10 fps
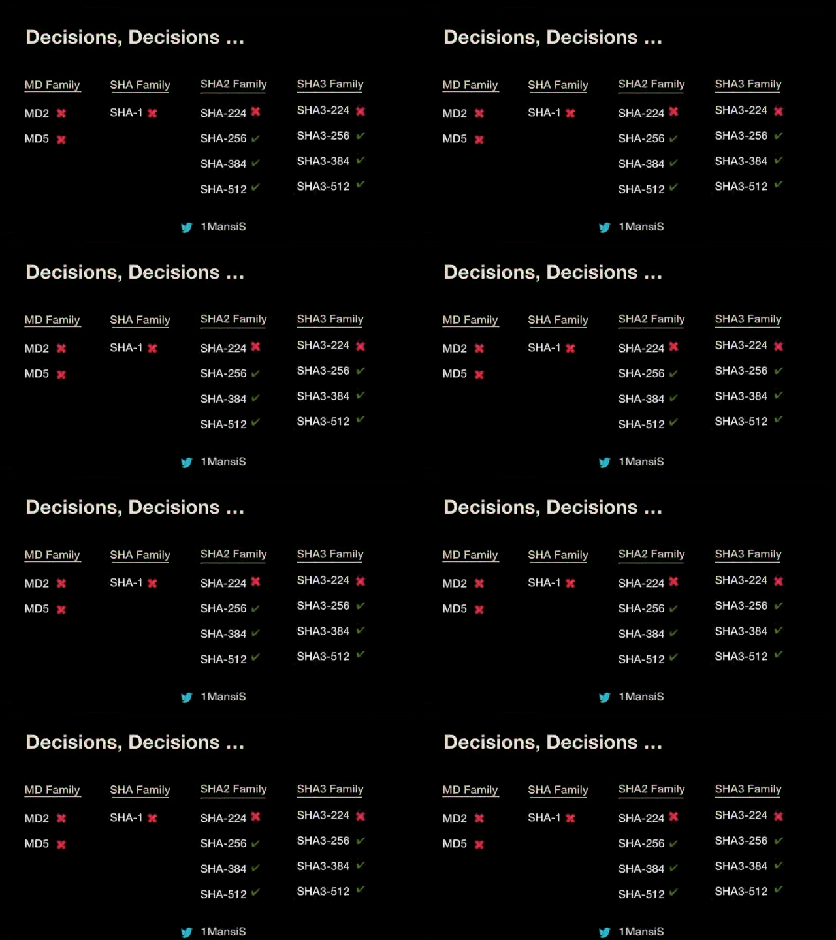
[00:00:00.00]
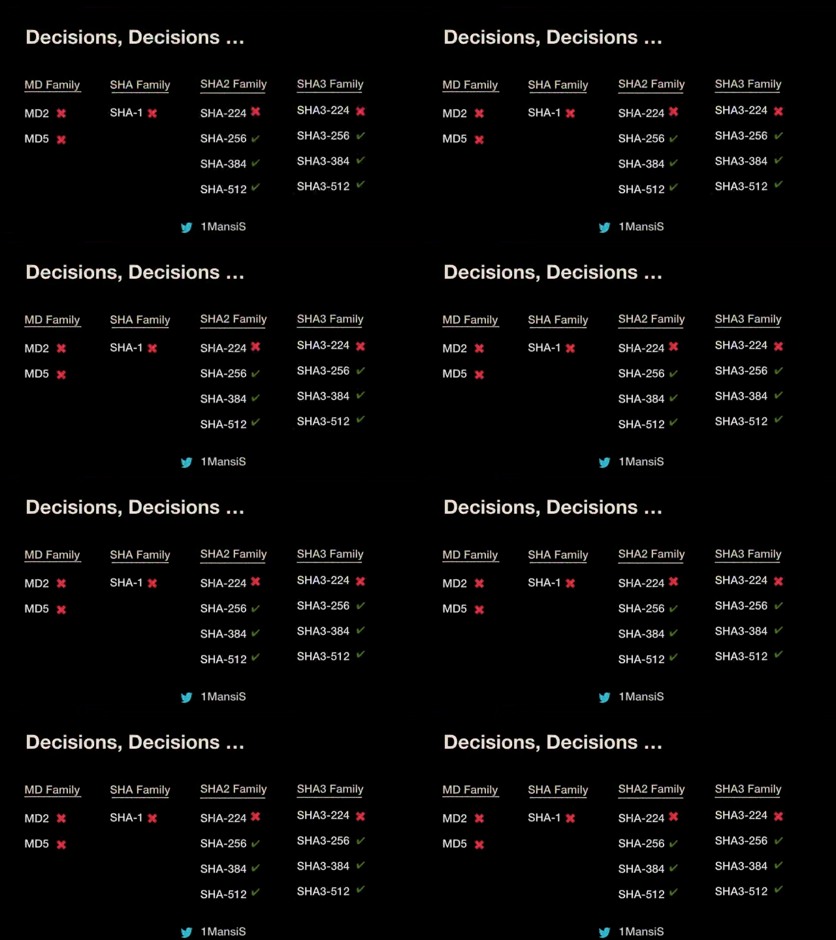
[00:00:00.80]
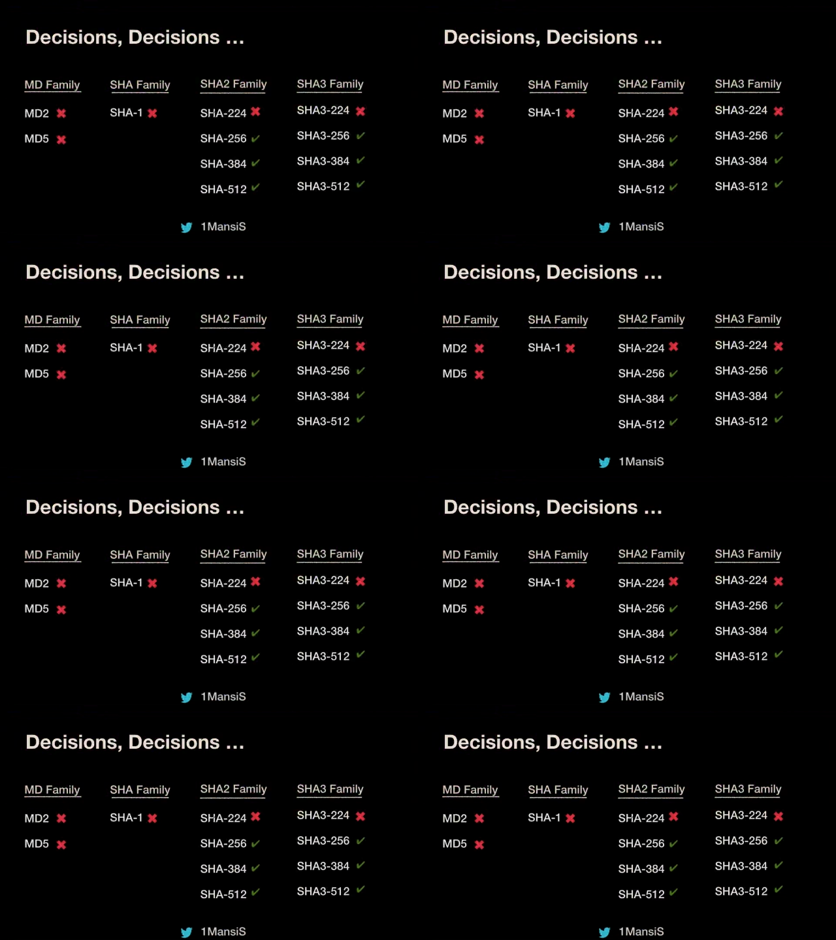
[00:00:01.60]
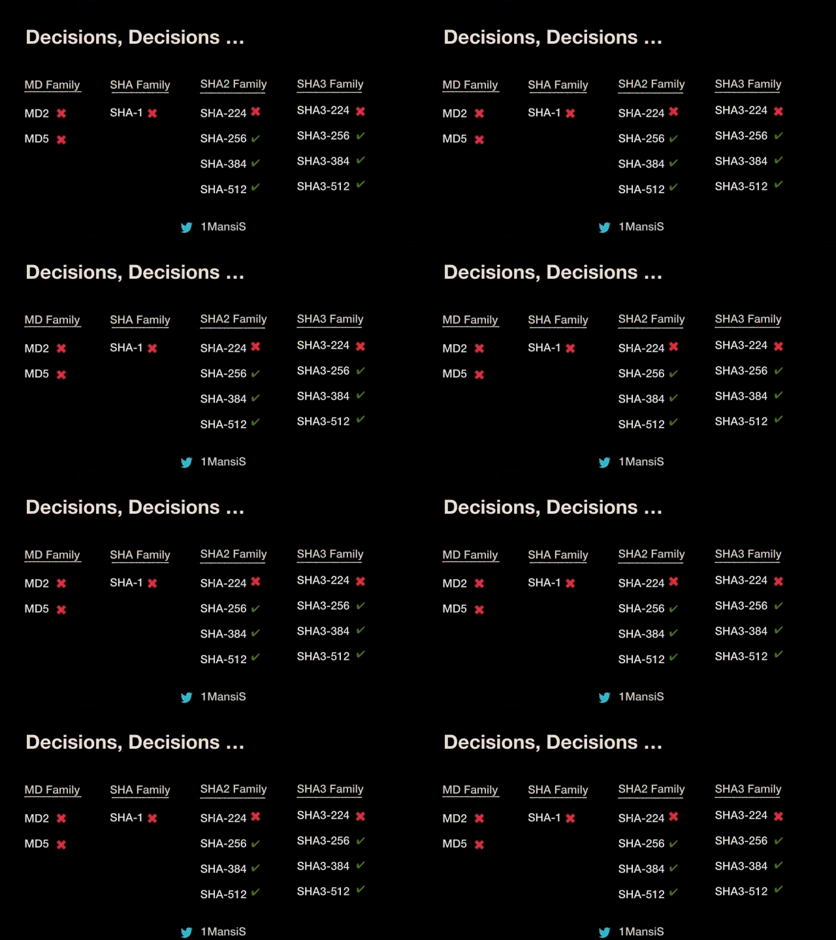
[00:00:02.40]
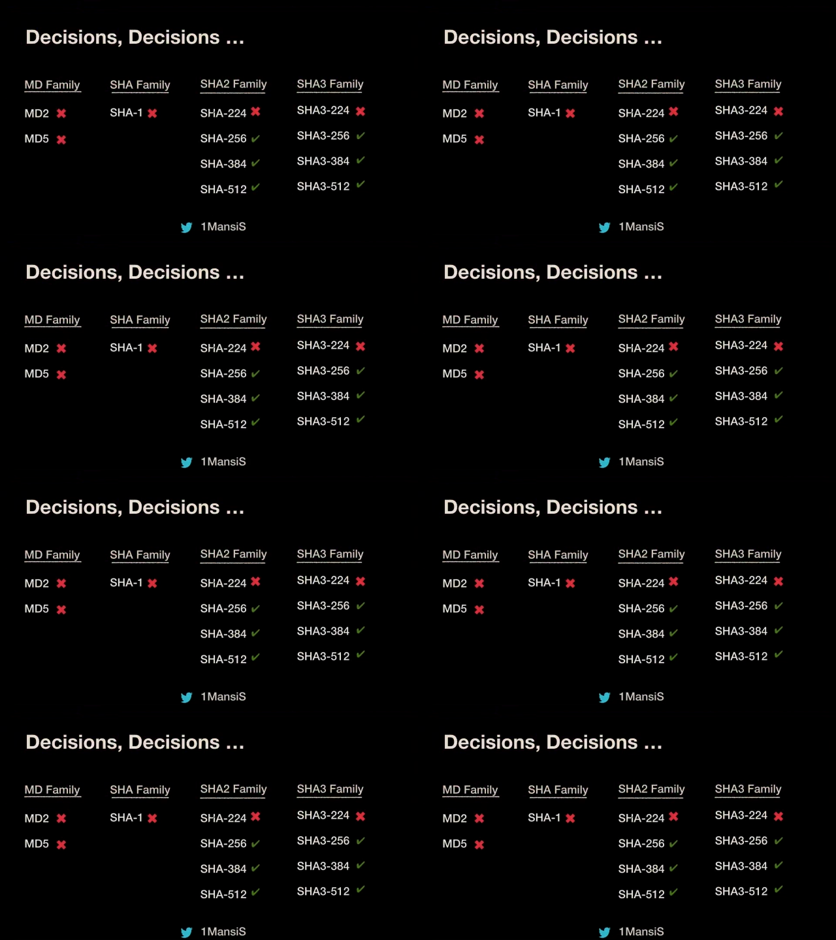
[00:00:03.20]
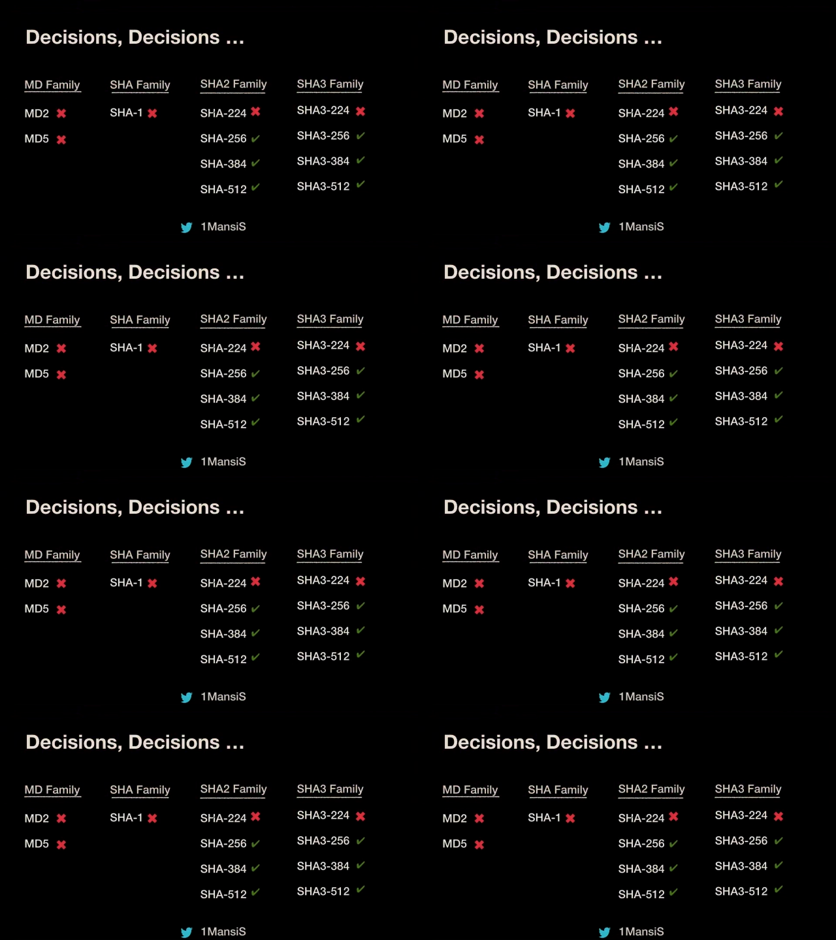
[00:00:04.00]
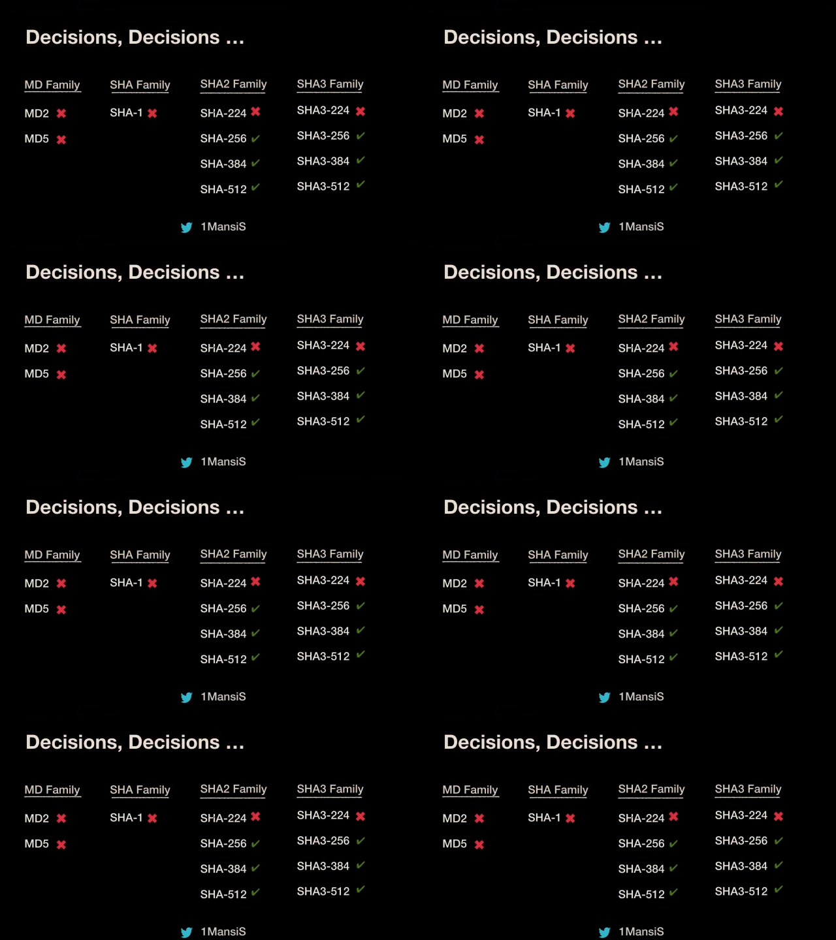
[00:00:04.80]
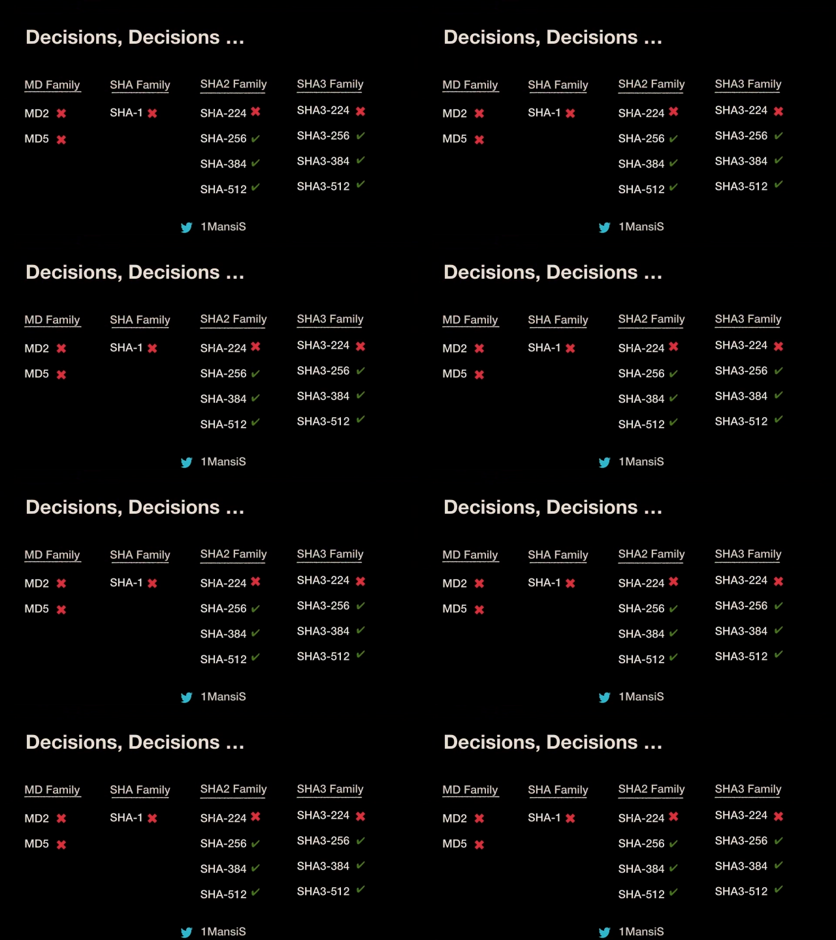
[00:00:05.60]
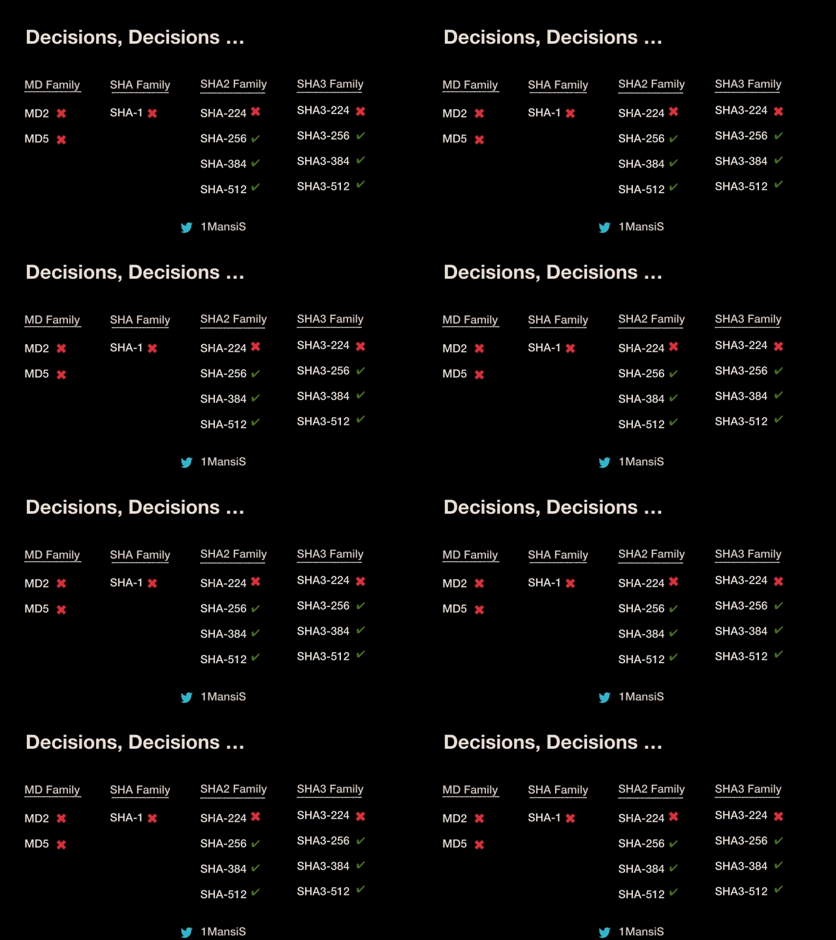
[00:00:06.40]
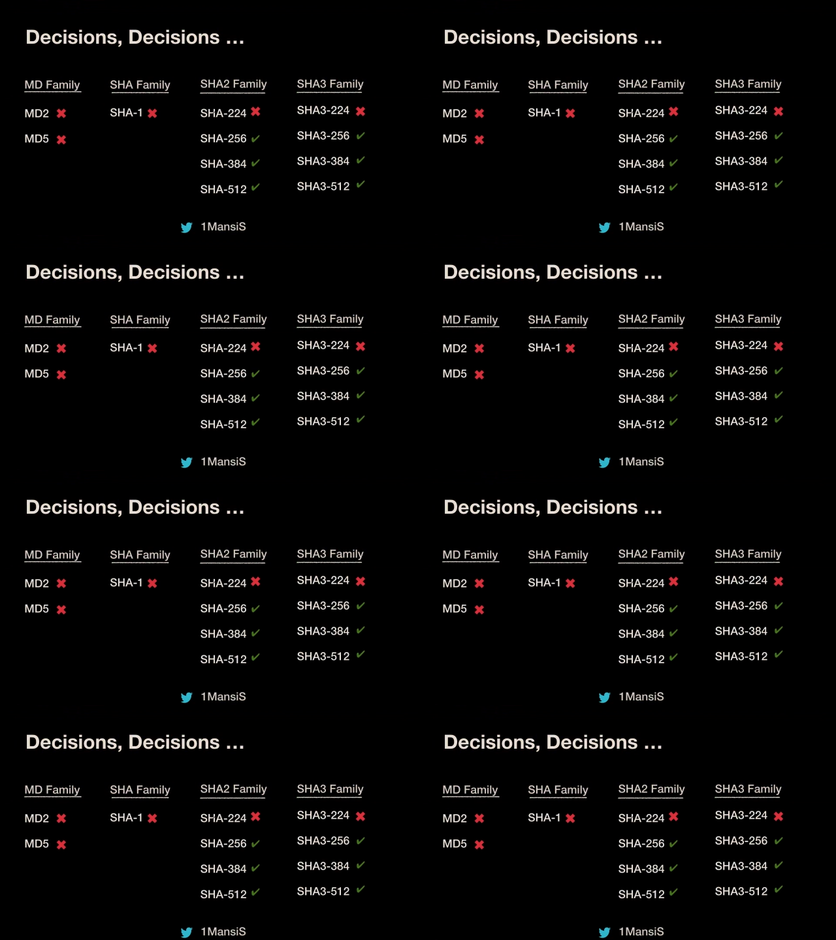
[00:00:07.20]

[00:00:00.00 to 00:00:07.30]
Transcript: Nobody's mouth can be seen.